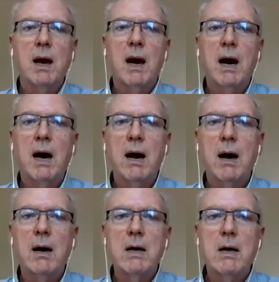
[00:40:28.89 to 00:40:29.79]

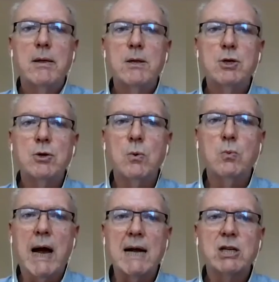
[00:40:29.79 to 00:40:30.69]
to
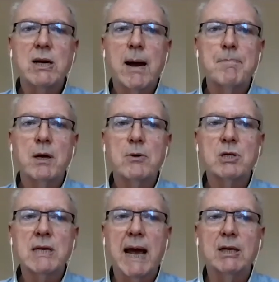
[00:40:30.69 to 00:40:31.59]
ratchet up
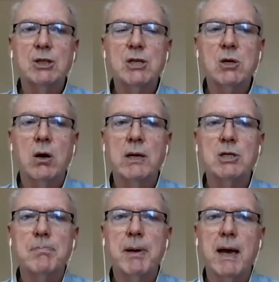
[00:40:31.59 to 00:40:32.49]
those sanctions on
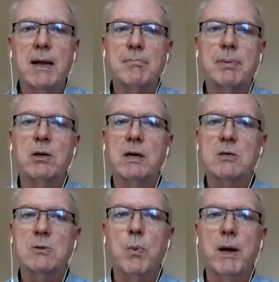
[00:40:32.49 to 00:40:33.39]
Japan,
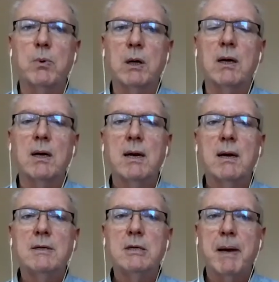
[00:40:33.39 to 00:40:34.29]
because
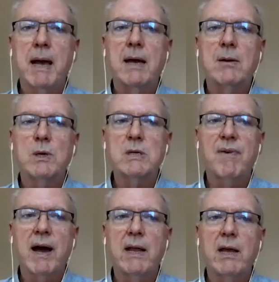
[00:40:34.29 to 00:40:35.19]
Japan was
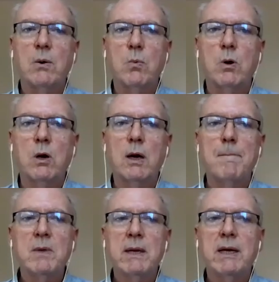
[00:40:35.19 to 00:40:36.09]
fighting a
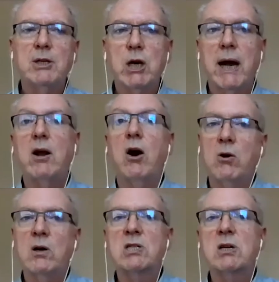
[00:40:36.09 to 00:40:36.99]
war in China,
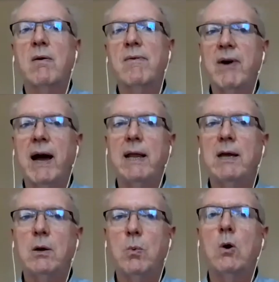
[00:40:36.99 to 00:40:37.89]
also
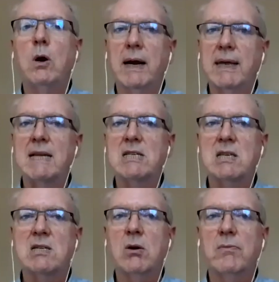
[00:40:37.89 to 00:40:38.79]
fighting a war against
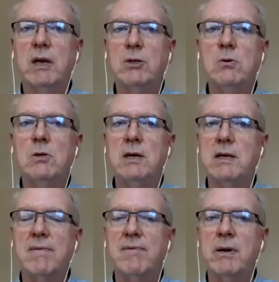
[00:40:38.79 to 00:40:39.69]
the Soviet Union
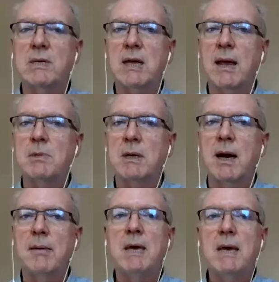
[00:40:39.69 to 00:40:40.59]
at the very same
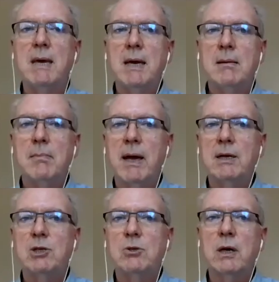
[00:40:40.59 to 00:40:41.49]
time in
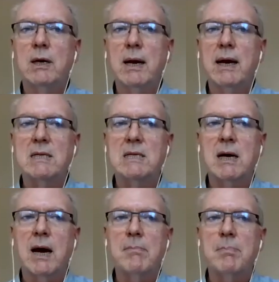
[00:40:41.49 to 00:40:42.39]
Manchuria and
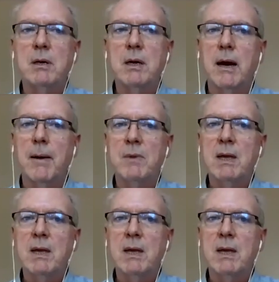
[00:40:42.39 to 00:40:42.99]
Siberia.